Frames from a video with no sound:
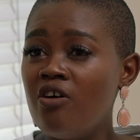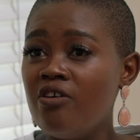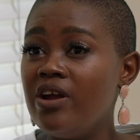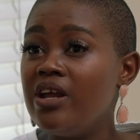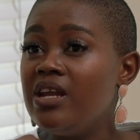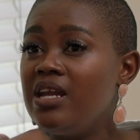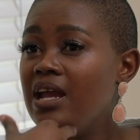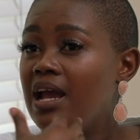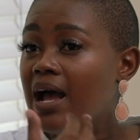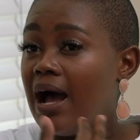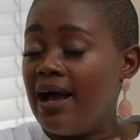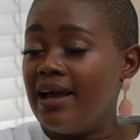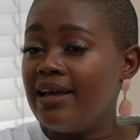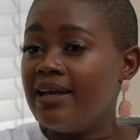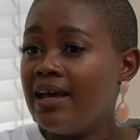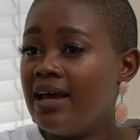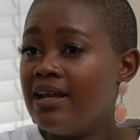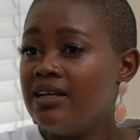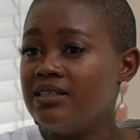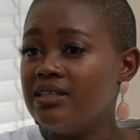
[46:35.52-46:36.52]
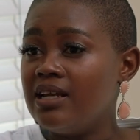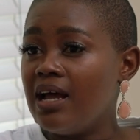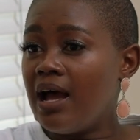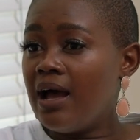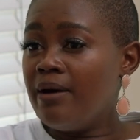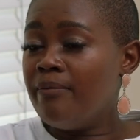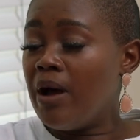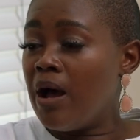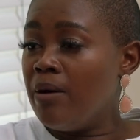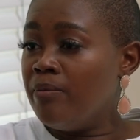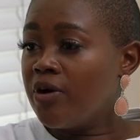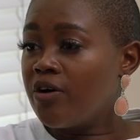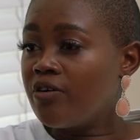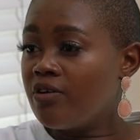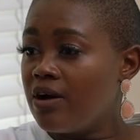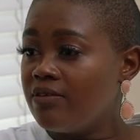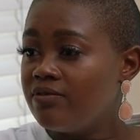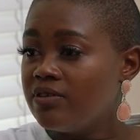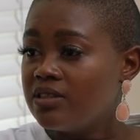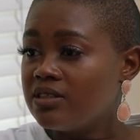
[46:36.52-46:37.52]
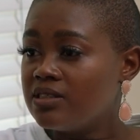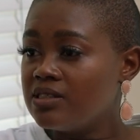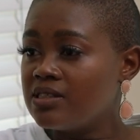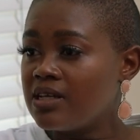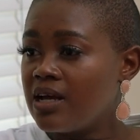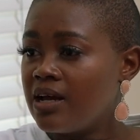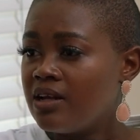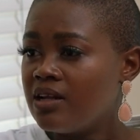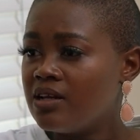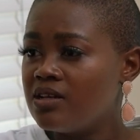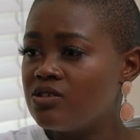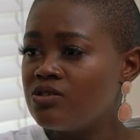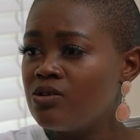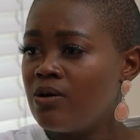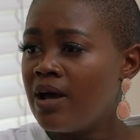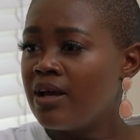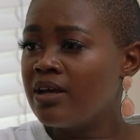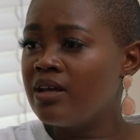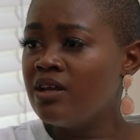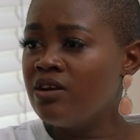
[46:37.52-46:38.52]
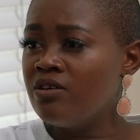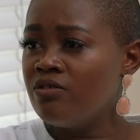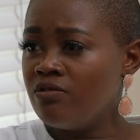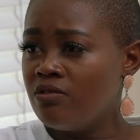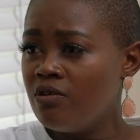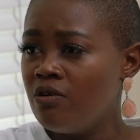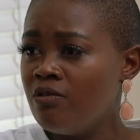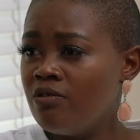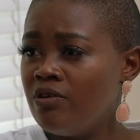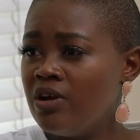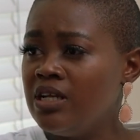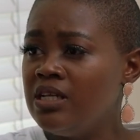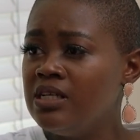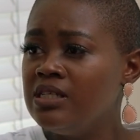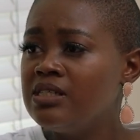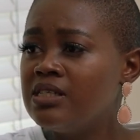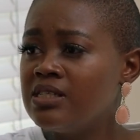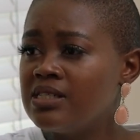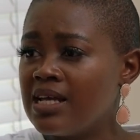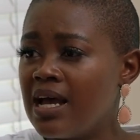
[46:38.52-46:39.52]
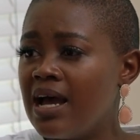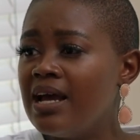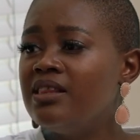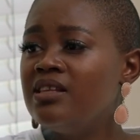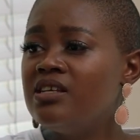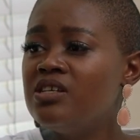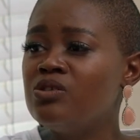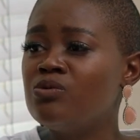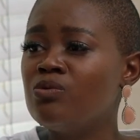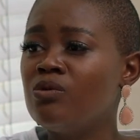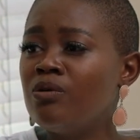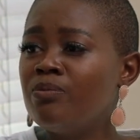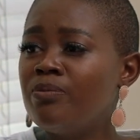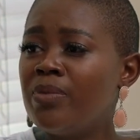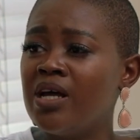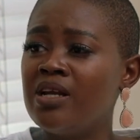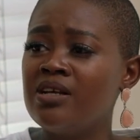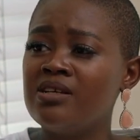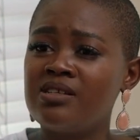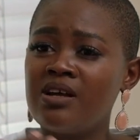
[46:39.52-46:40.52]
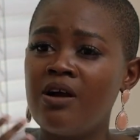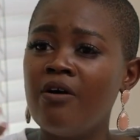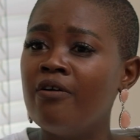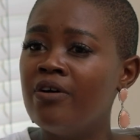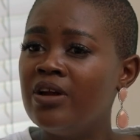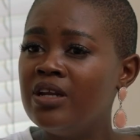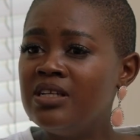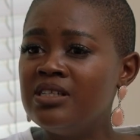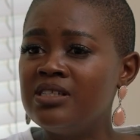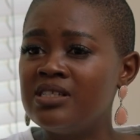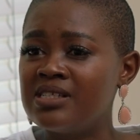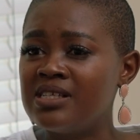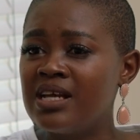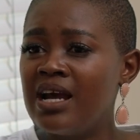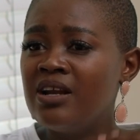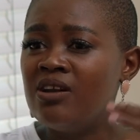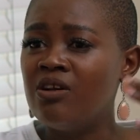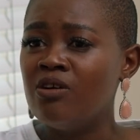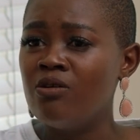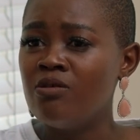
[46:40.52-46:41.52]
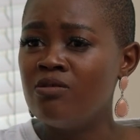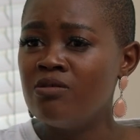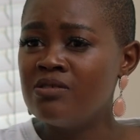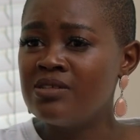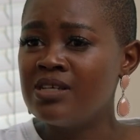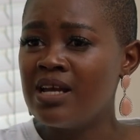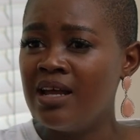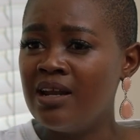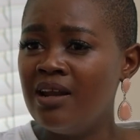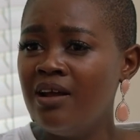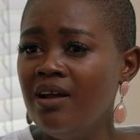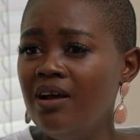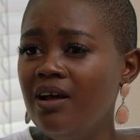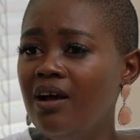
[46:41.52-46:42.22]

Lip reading: Already I'm a graphic designer, so I can already design these wall banners. I already design logos, and